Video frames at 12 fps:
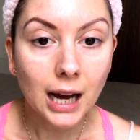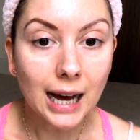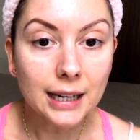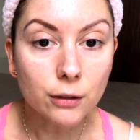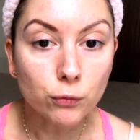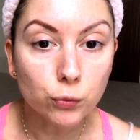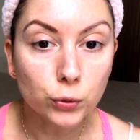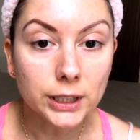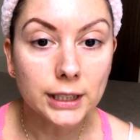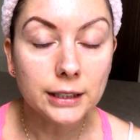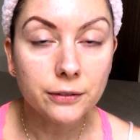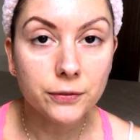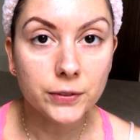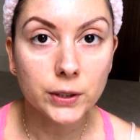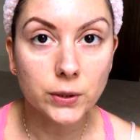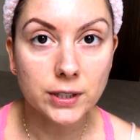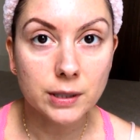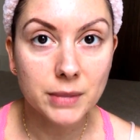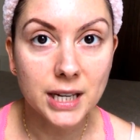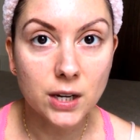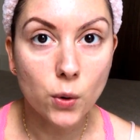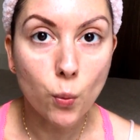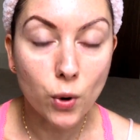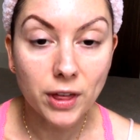and it really fills them
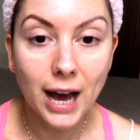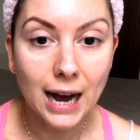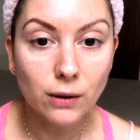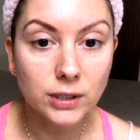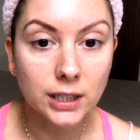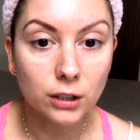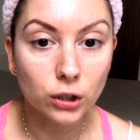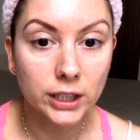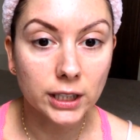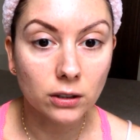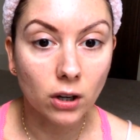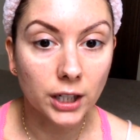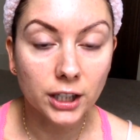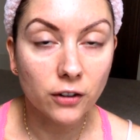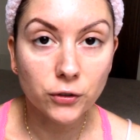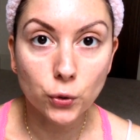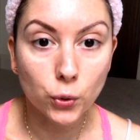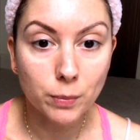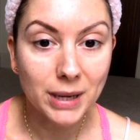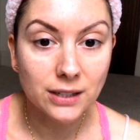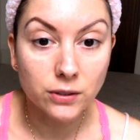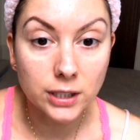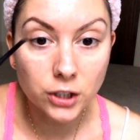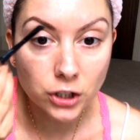in without it looking like I've drawn a pencil.